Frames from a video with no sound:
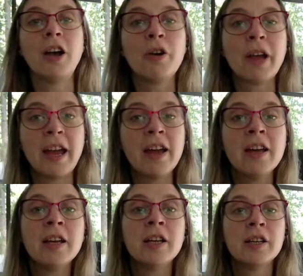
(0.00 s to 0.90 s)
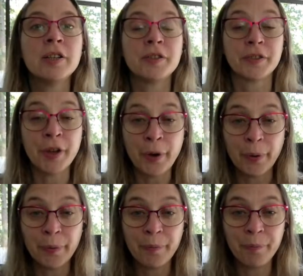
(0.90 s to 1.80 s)
Okay,
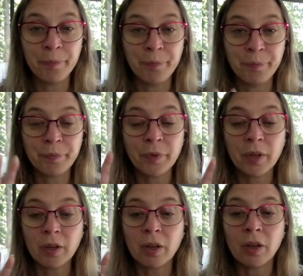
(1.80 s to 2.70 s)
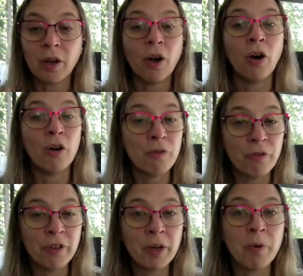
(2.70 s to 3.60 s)
so
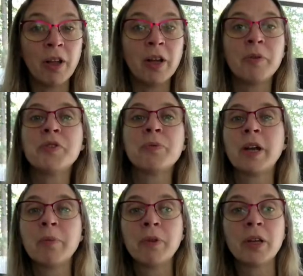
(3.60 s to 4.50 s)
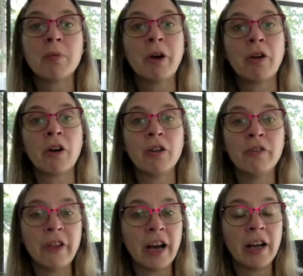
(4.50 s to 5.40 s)
hopefully while I was rambling about all
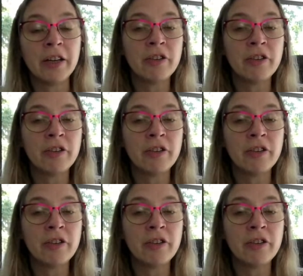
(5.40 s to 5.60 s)
of that,